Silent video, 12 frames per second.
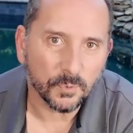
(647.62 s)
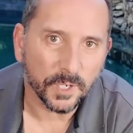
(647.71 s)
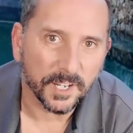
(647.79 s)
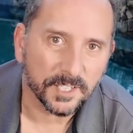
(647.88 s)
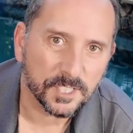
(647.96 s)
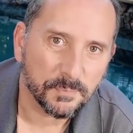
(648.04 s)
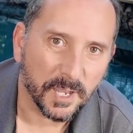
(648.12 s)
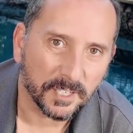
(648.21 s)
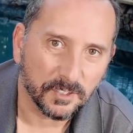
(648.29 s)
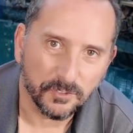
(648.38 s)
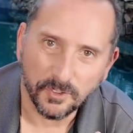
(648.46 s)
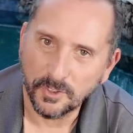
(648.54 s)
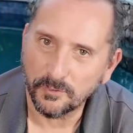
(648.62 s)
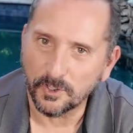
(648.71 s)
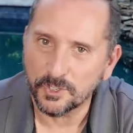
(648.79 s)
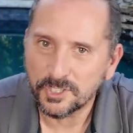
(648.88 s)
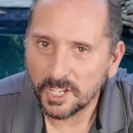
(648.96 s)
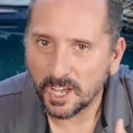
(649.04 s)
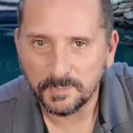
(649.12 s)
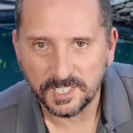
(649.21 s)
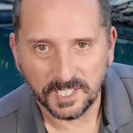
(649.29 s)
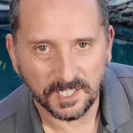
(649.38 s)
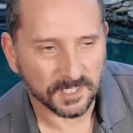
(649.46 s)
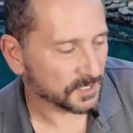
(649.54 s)
what I expected for the first time
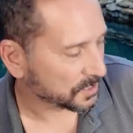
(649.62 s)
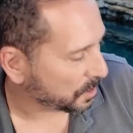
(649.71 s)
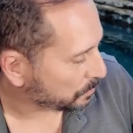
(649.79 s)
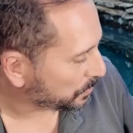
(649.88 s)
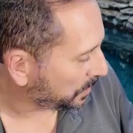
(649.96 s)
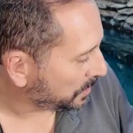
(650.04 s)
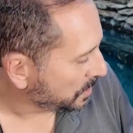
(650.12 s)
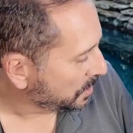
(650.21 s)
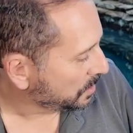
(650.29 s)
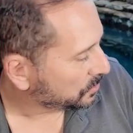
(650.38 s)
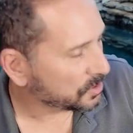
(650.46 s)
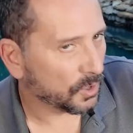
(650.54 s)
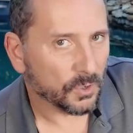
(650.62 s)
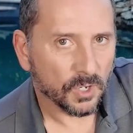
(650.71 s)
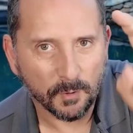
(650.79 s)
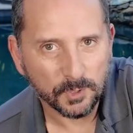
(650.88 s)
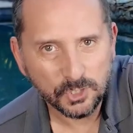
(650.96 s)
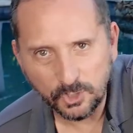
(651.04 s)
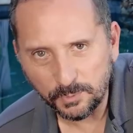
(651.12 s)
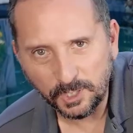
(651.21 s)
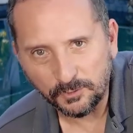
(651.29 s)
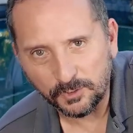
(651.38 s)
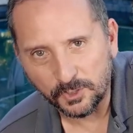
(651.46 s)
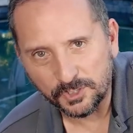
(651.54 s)
seeing this company. So I'm assuming
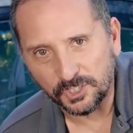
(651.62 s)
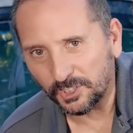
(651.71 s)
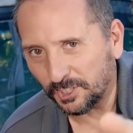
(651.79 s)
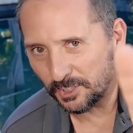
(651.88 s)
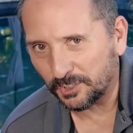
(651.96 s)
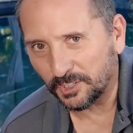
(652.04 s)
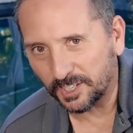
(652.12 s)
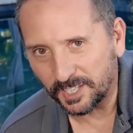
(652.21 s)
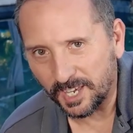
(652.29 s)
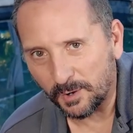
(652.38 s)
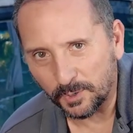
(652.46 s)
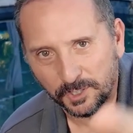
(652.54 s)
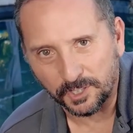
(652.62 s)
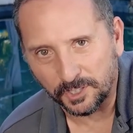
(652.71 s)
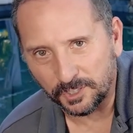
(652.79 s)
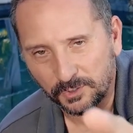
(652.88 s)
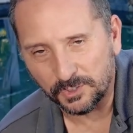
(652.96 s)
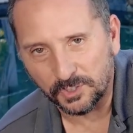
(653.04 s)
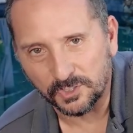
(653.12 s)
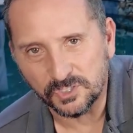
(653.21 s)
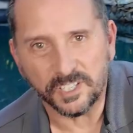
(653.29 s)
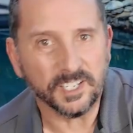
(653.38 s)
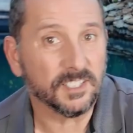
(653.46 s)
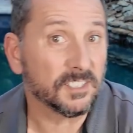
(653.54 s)
if you're still here, you're gonna get one, you're gonna use those
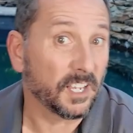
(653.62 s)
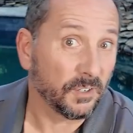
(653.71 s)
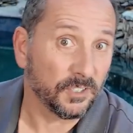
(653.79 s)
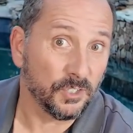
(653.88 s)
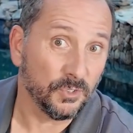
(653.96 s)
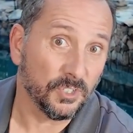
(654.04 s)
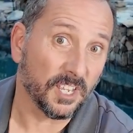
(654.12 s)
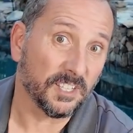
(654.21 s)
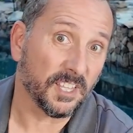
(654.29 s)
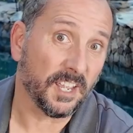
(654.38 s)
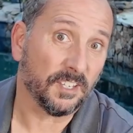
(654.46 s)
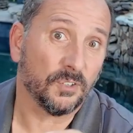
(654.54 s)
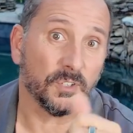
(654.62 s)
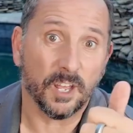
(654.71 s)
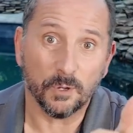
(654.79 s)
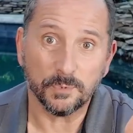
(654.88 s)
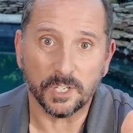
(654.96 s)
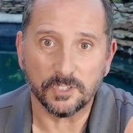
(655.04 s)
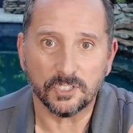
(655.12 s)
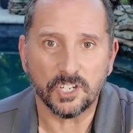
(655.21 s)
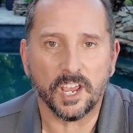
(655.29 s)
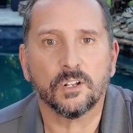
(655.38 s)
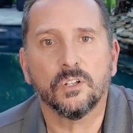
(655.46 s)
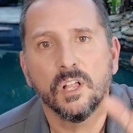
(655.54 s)
links. I do say thank you, it helps out the
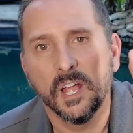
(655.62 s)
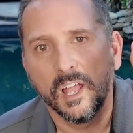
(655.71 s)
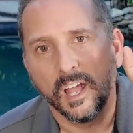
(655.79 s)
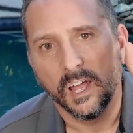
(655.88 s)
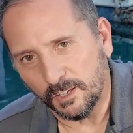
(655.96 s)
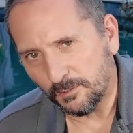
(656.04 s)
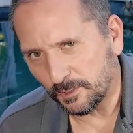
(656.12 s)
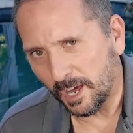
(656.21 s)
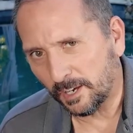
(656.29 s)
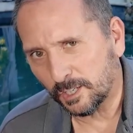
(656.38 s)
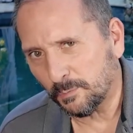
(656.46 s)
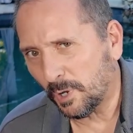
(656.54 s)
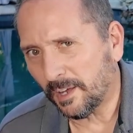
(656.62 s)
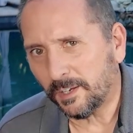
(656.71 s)
channel. If you're not gonna buy